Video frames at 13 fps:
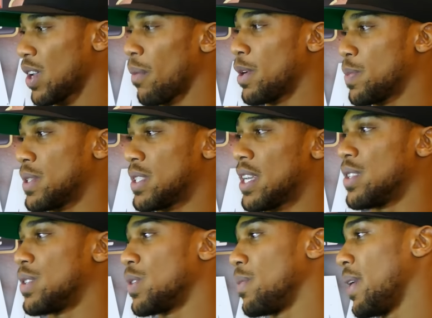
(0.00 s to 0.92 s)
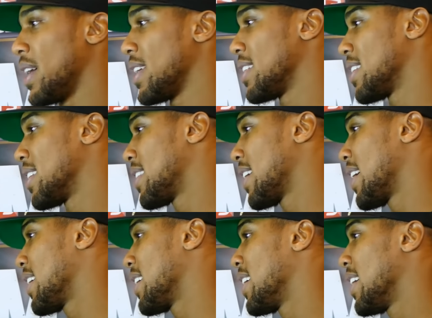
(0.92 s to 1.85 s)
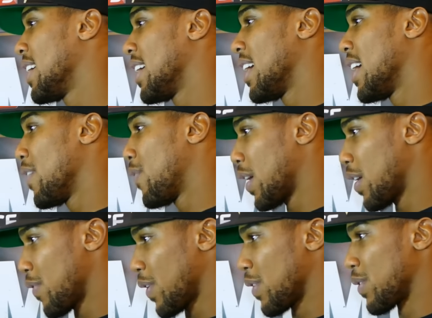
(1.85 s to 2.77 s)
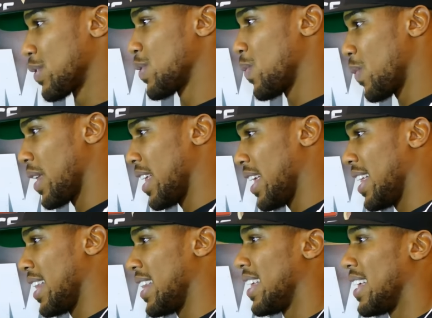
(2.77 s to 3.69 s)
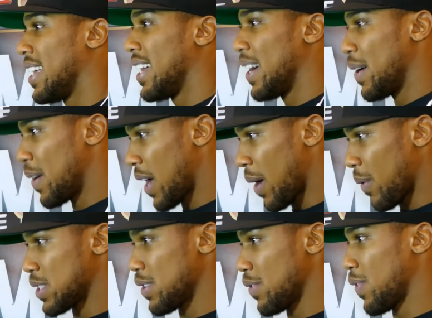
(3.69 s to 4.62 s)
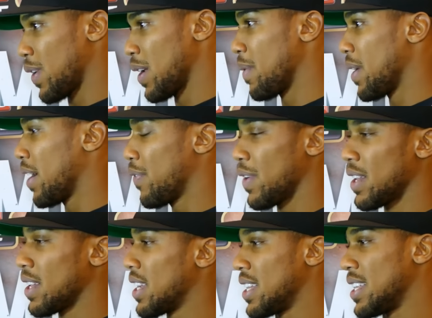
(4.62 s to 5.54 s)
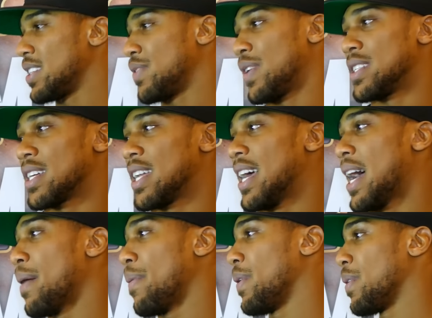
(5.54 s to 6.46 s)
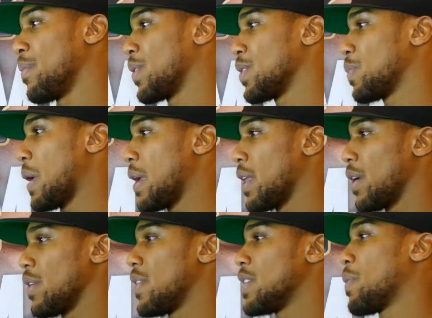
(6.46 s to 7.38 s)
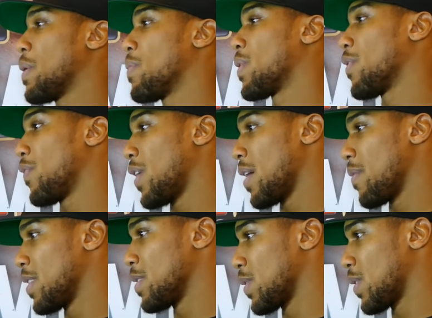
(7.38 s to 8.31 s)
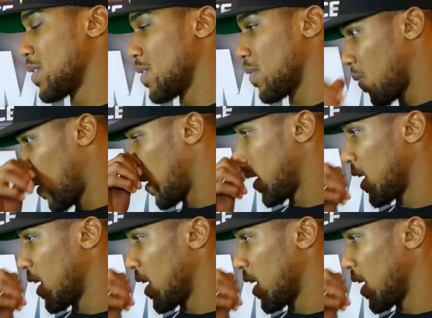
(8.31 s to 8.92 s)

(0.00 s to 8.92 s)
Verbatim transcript: so much potential, but at the end of the day, if I don't focus on winning, like what's in front of me, I think none of these things are going to happen. Because the only reason people want to fight me is because of what